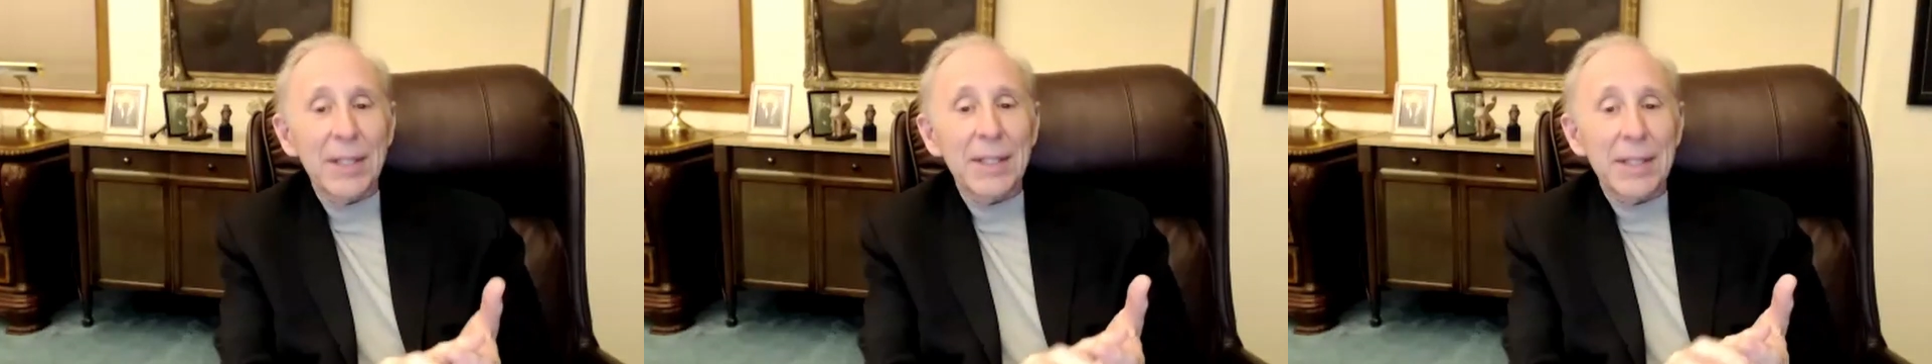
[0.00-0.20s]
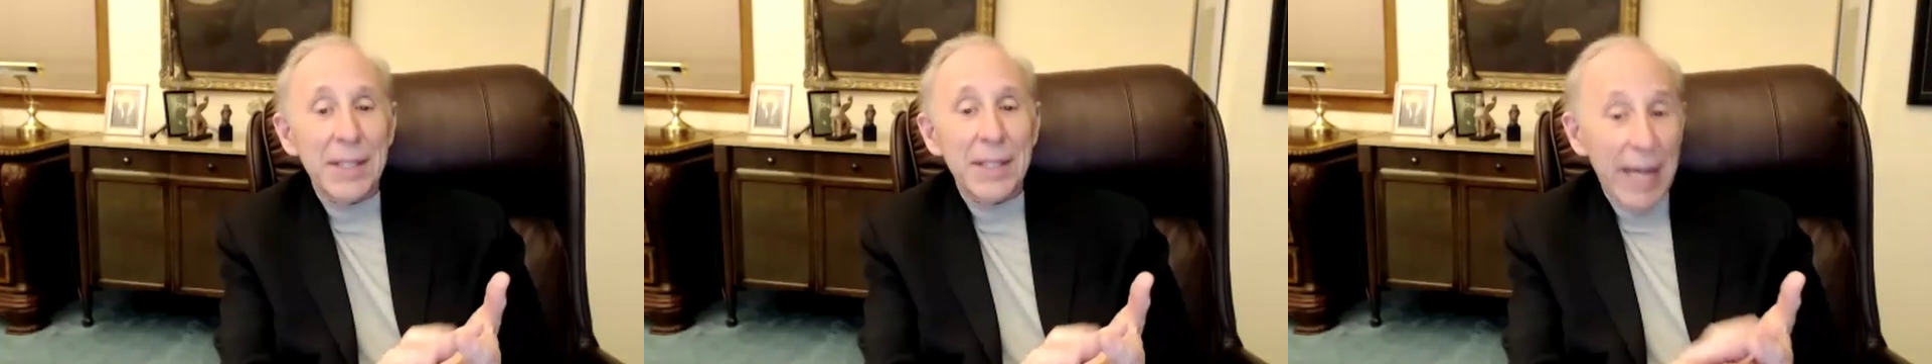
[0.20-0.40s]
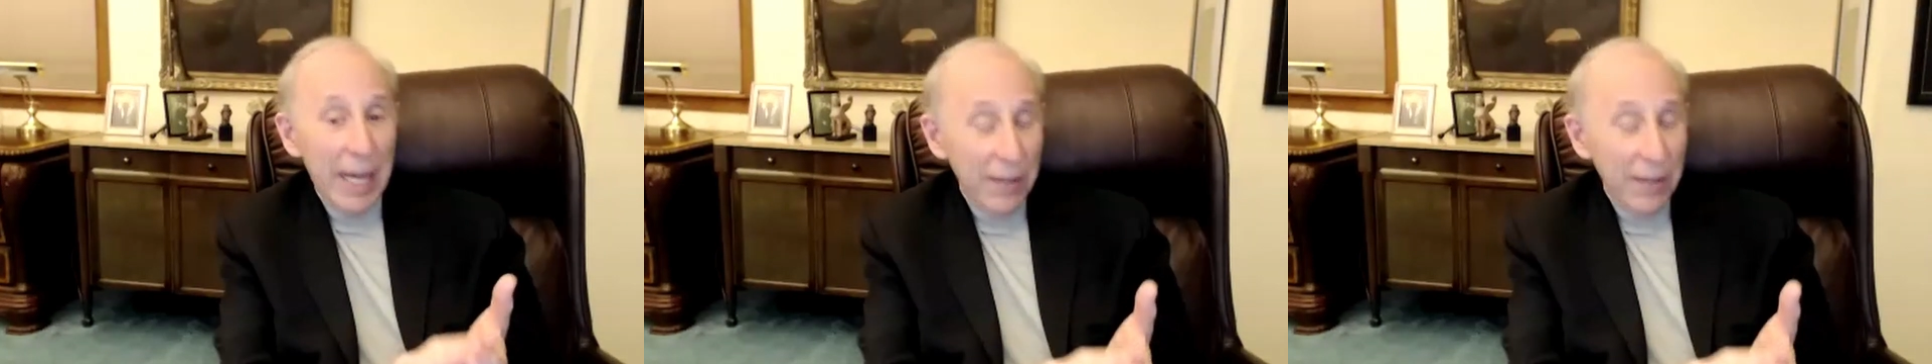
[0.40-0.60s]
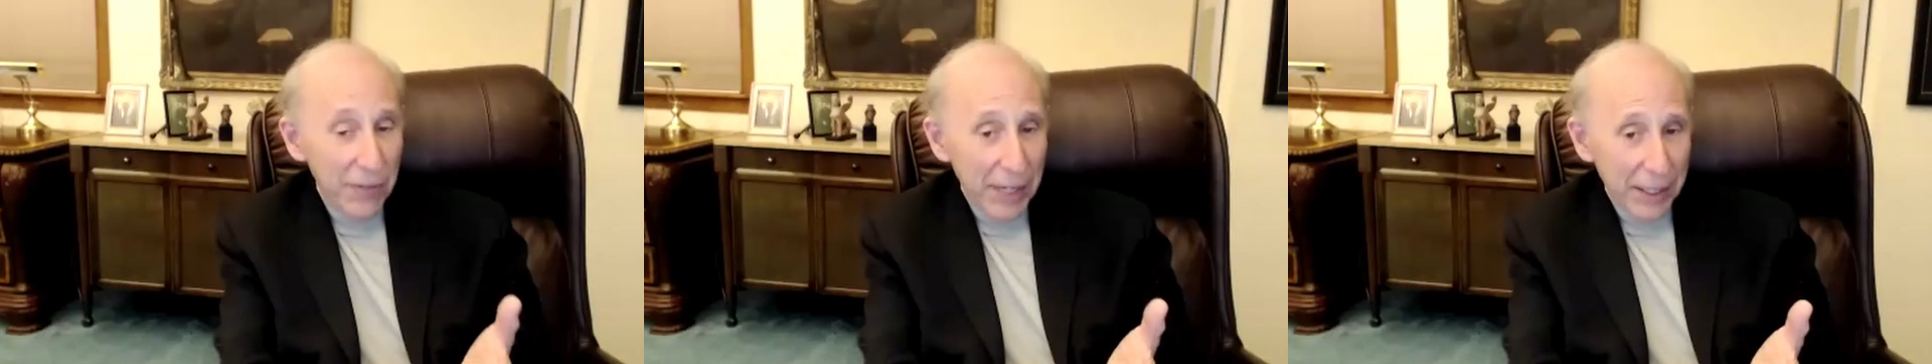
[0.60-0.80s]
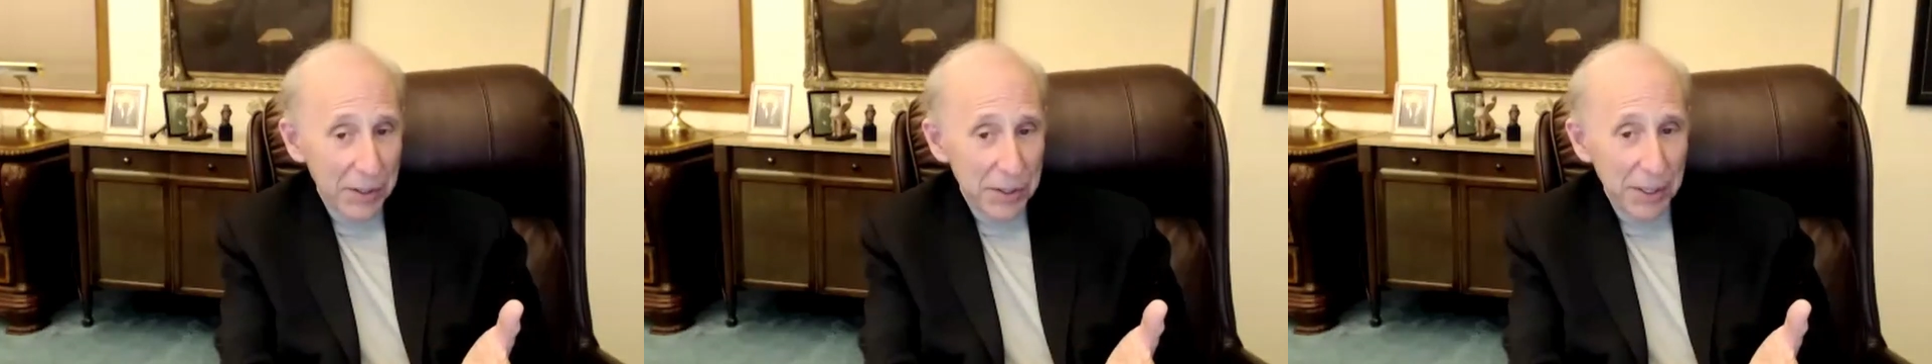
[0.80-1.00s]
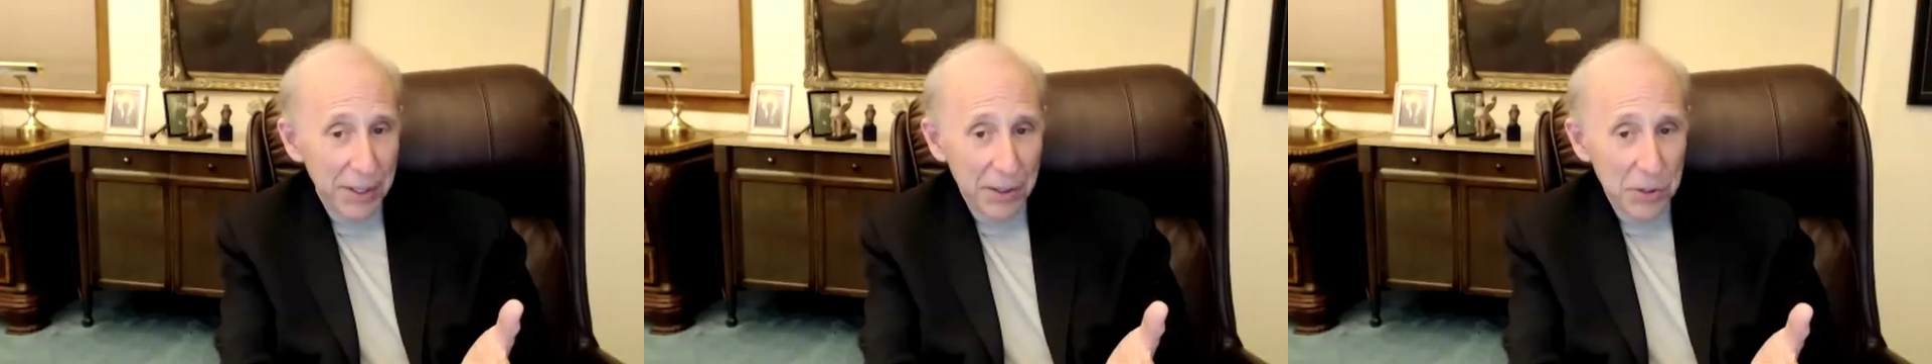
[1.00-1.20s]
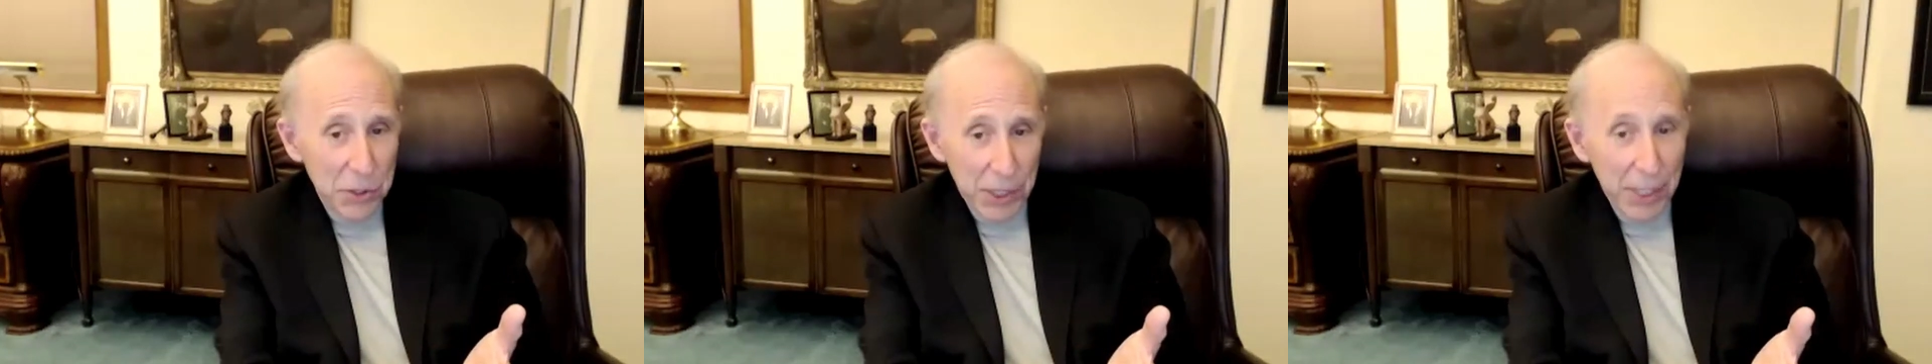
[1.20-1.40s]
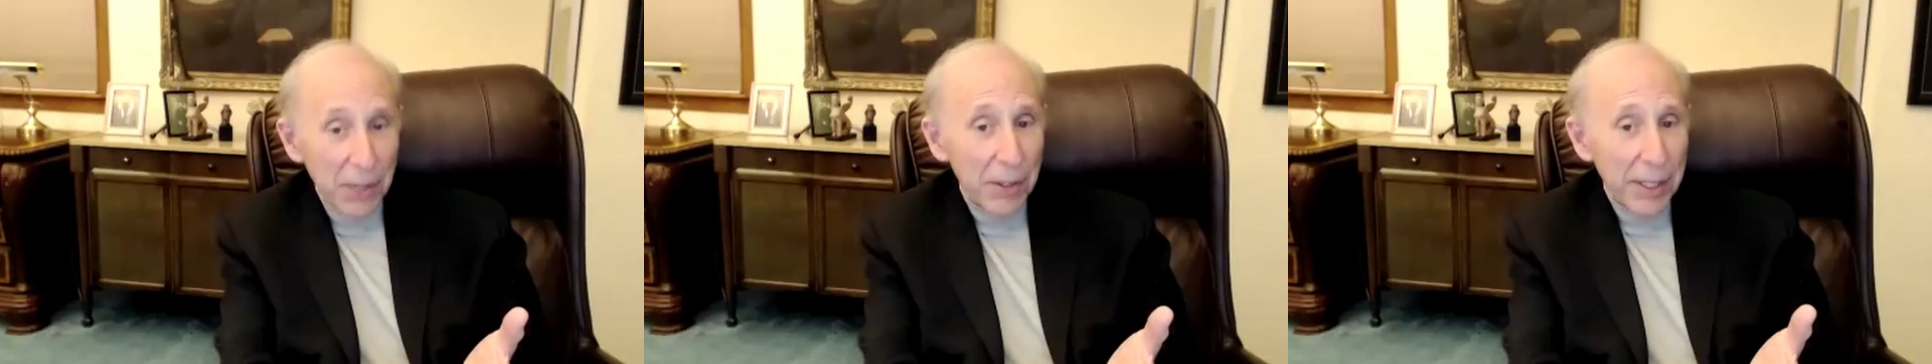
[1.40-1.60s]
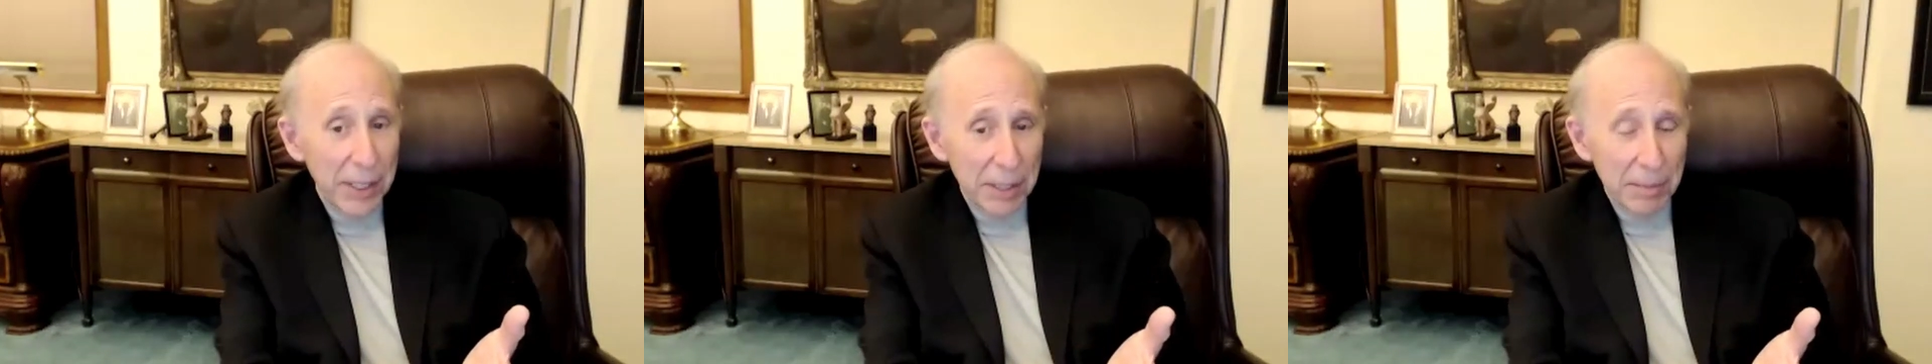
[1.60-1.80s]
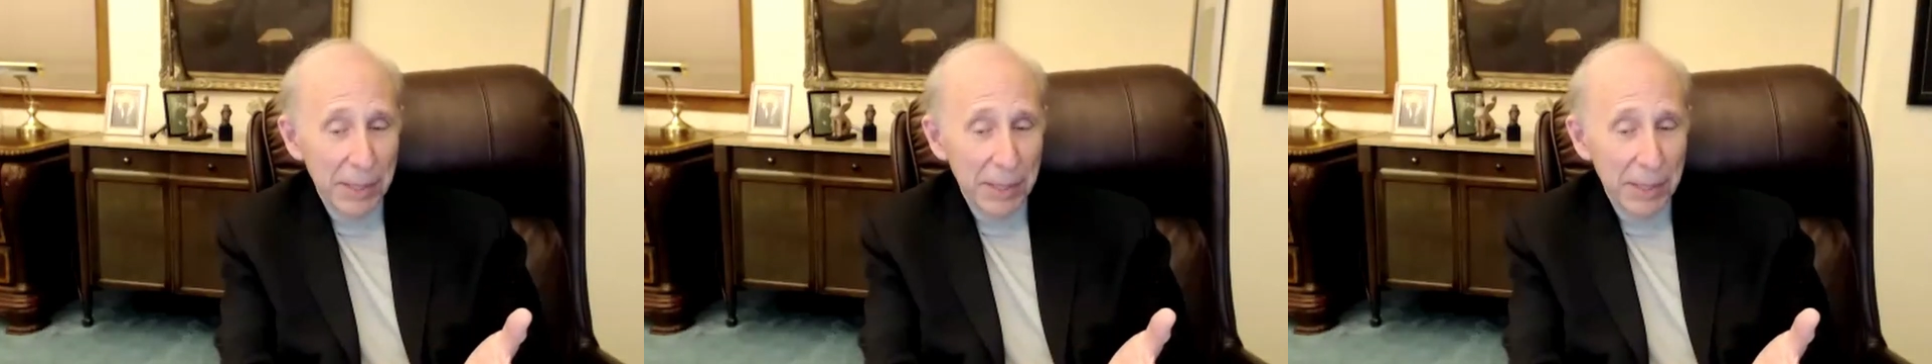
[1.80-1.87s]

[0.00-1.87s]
the affects that are generated